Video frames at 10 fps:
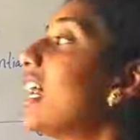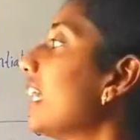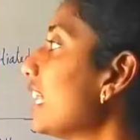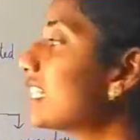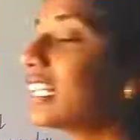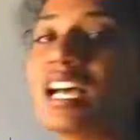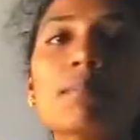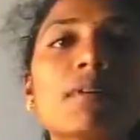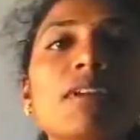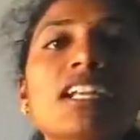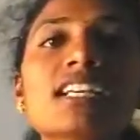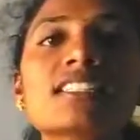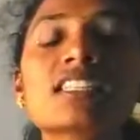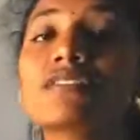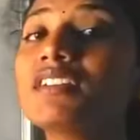Yes, in upcoming
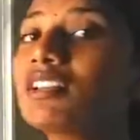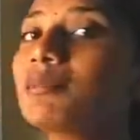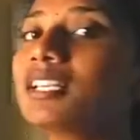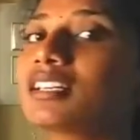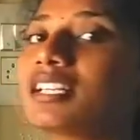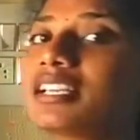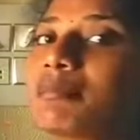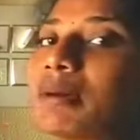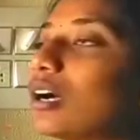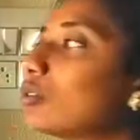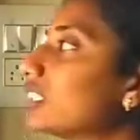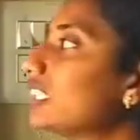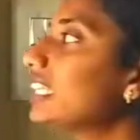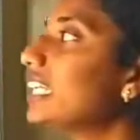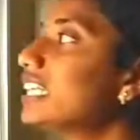classes we will be learning about
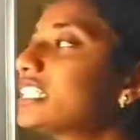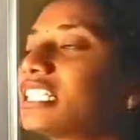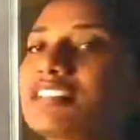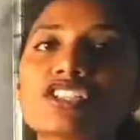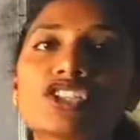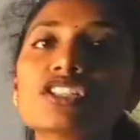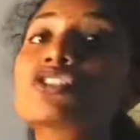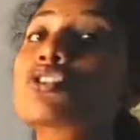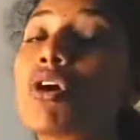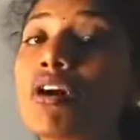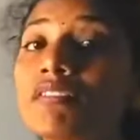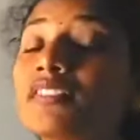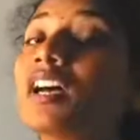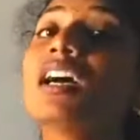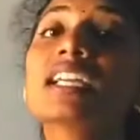each divisions of
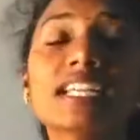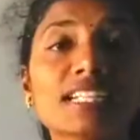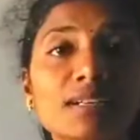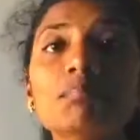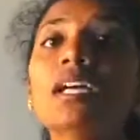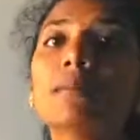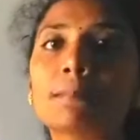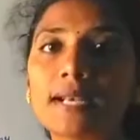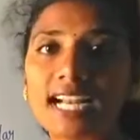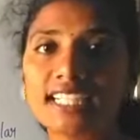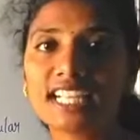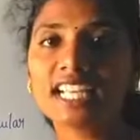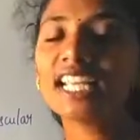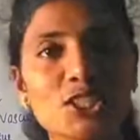kingdom Plantae.